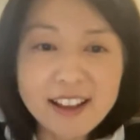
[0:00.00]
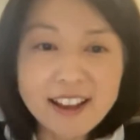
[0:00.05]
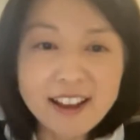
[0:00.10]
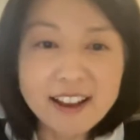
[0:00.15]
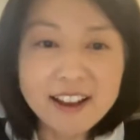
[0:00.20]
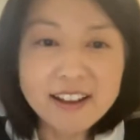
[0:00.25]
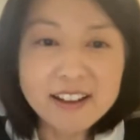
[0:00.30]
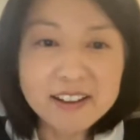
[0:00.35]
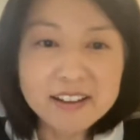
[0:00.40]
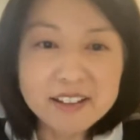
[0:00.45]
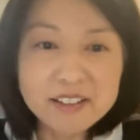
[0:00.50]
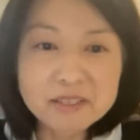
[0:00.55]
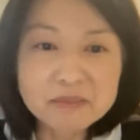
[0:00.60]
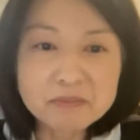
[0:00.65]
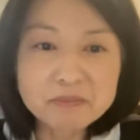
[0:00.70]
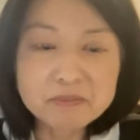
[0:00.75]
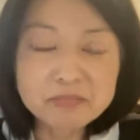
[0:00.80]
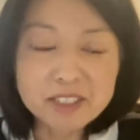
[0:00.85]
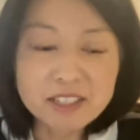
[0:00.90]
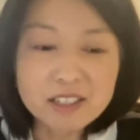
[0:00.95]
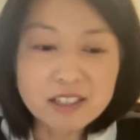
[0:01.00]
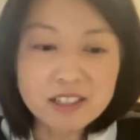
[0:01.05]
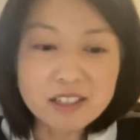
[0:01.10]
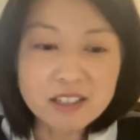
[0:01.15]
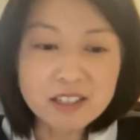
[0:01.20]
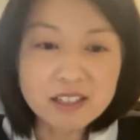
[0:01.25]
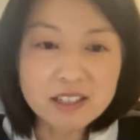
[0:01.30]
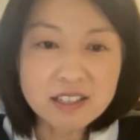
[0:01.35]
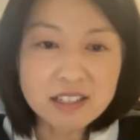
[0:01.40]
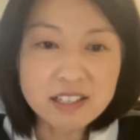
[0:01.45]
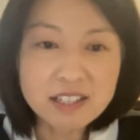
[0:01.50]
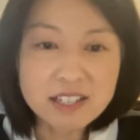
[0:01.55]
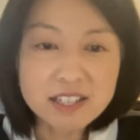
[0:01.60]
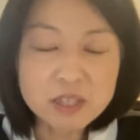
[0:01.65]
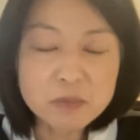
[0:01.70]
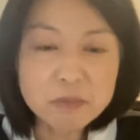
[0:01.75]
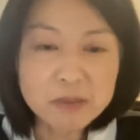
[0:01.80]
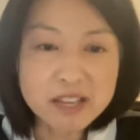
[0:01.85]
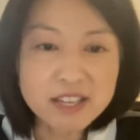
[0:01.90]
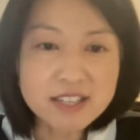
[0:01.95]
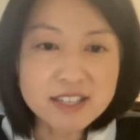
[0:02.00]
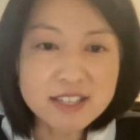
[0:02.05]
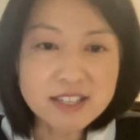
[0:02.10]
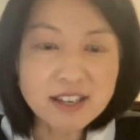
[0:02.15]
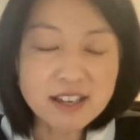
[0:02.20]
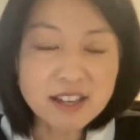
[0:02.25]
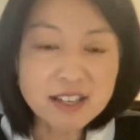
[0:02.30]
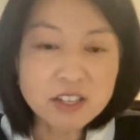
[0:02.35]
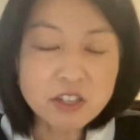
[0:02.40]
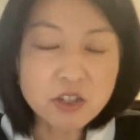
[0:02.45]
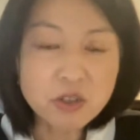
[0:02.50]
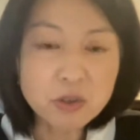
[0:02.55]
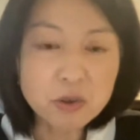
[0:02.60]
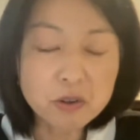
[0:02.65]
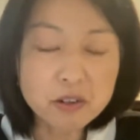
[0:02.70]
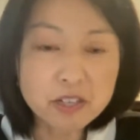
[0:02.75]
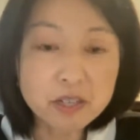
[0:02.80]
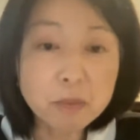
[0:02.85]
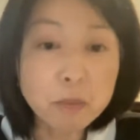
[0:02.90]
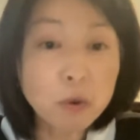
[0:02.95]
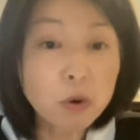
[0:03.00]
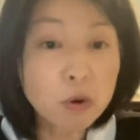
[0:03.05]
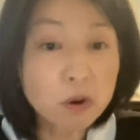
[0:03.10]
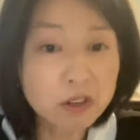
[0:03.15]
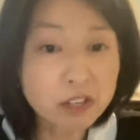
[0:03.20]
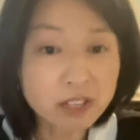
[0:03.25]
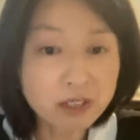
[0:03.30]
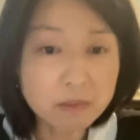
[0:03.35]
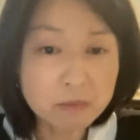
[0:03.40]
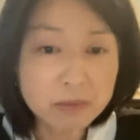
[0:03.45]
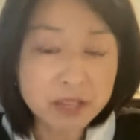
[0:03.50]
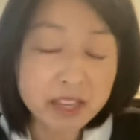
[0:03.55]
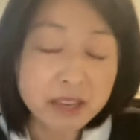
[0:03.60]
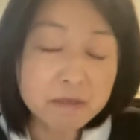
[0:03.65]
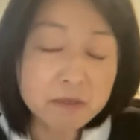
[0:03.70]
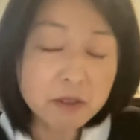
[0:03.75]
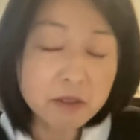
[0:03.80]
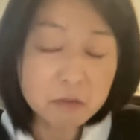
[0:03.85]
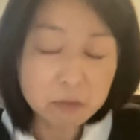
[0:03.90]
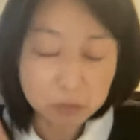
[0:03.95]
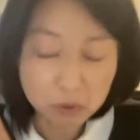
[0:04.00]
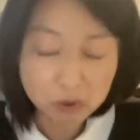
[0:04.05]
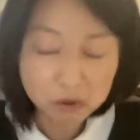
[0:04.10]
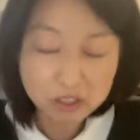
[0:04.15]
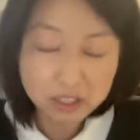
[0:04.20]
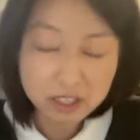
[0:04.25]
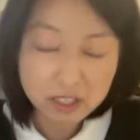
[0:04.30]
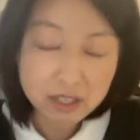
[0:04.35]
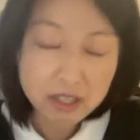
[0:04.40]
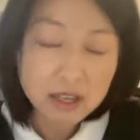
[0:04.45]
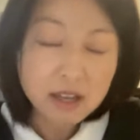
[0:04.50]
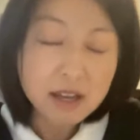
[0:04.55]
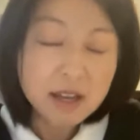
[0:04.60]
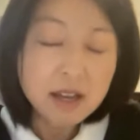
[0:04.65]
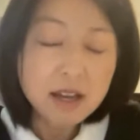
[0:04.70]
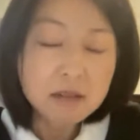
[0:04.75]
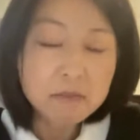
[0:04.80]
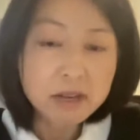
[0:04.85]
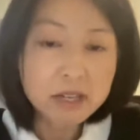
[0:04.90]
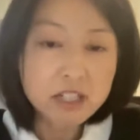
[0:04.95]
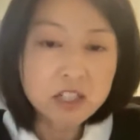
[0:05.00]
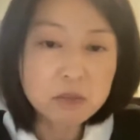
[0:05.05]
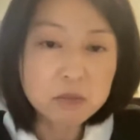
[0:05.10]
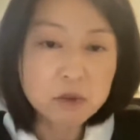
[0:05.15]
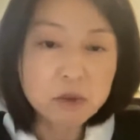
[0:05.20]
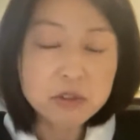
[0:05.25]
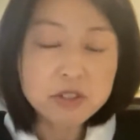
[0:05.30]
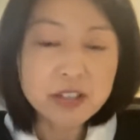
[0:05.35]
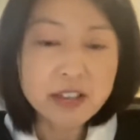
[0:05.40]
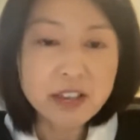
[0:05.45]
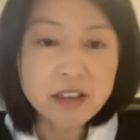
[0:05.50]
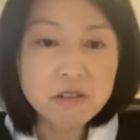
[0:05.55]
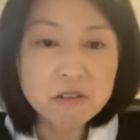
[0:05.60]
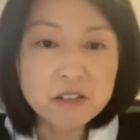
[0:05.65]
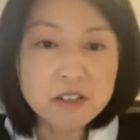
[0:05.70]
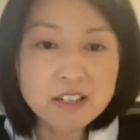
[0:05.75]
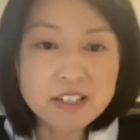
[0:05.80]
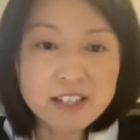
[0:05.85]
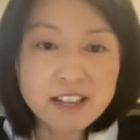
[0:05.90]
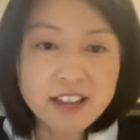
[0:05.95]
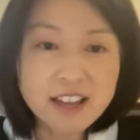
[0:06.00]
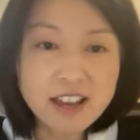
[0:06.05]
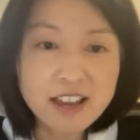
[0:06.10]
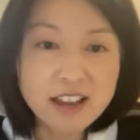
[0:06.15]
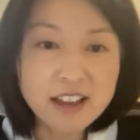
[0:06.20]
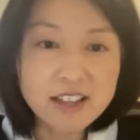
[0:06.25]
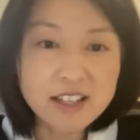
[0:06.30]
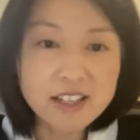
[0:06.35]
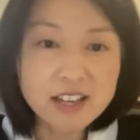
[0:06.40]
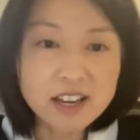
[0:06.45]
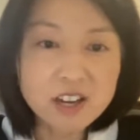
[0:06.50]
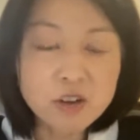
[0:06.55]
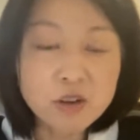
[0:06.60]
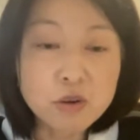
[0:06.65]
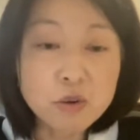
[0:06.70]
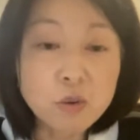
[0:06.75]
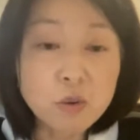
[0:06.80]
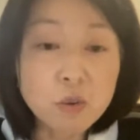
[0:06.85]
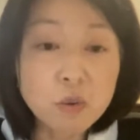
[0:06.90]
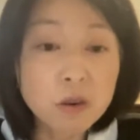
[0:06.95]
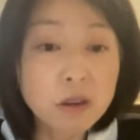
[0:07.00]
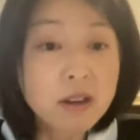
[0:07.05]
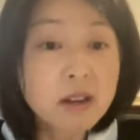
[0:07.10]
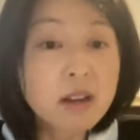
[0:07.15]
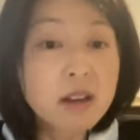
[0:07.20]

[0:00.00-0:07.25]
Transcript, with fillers: Um, it is based on a story por named Porgy by DuBose Heyward, and uh, who